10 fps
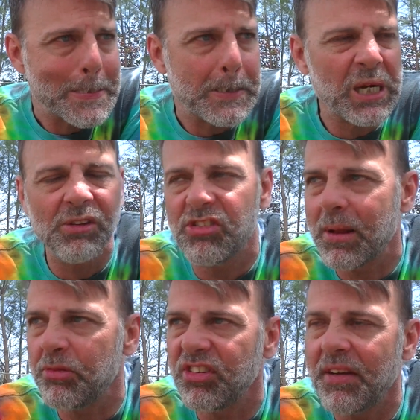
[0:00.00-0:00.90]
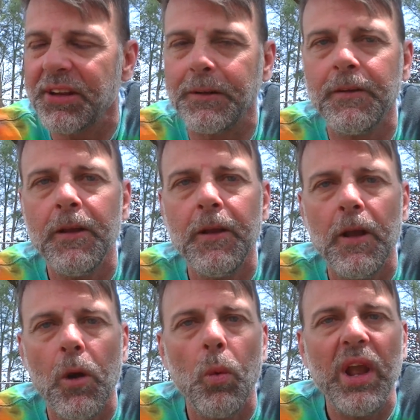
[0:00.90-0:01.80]
Now in step 7,
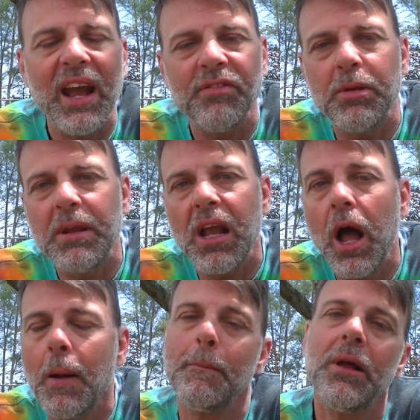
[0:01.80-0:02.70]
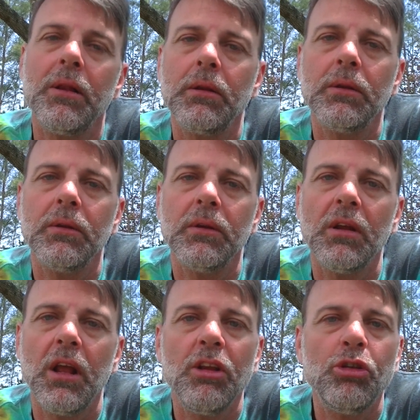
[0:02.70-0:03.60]
we have to be humble
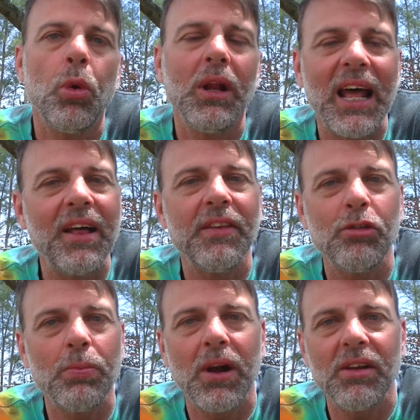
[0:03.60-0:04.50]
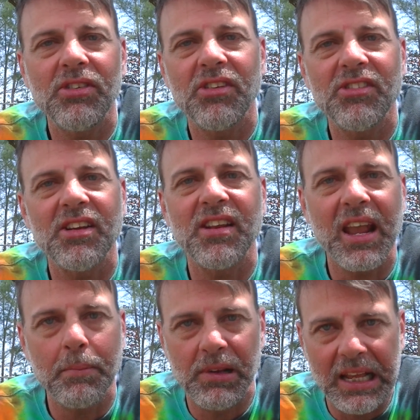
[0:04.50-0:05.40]
to allow this process to
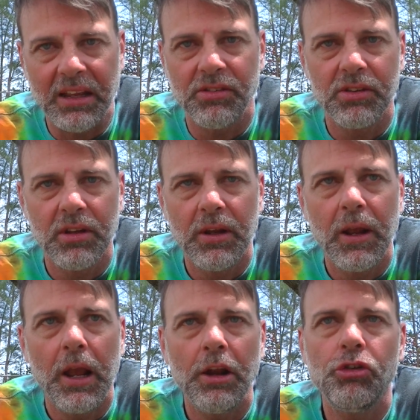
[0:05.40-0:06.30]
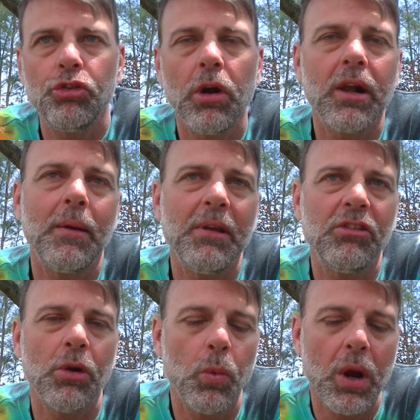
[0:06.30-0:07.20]
take place. And
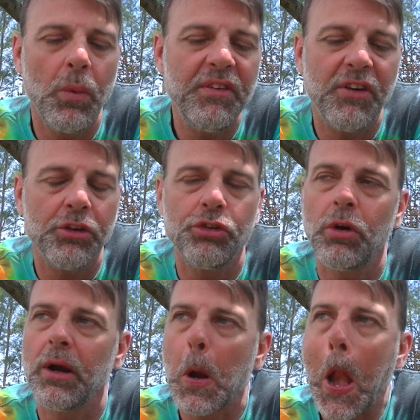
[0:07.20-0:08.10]
shortcomings are where we fall short.